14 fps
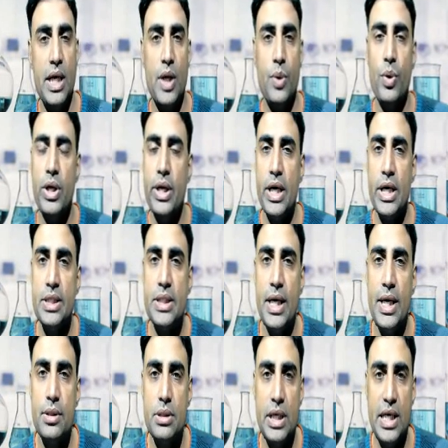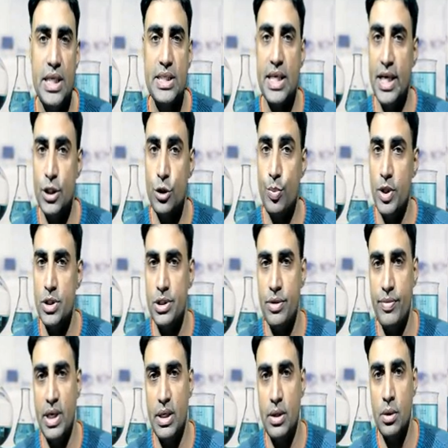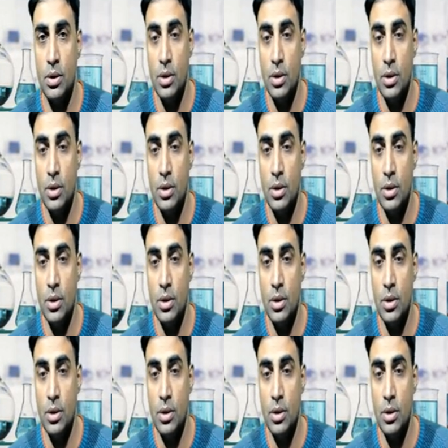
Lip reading: and will release hydrogen as H positive ion,